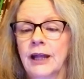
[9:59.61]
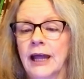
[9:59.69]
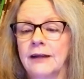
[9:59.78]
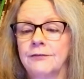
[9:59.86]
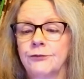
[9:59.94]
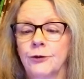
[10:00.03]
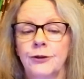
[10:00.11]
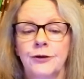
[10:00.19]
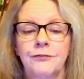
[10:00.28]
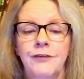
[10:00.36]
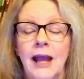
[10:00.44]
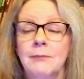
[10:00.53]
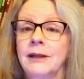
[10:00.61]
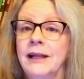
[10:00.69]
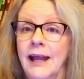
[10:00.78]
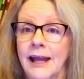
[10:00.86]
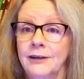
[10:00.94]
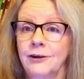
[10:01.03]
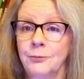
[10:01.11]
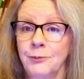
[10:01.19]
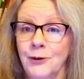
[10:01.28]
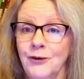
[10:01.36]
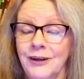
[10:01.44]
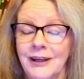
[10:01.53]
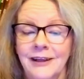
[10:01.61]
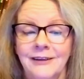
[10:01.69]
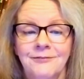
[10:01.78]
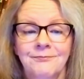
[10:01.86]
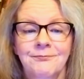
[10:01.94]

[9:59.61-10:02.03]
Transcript: life for their family and community.